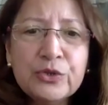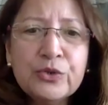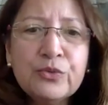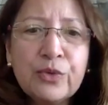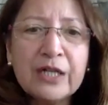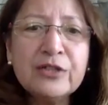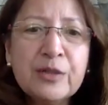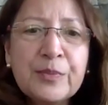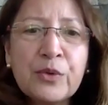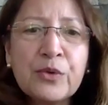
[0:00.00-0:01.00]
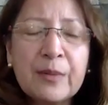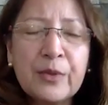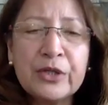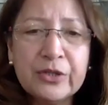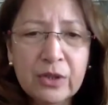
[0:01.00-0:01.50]
you run the
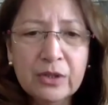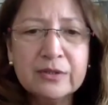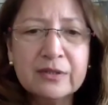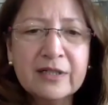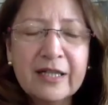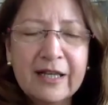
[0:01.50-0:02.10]
program on your own?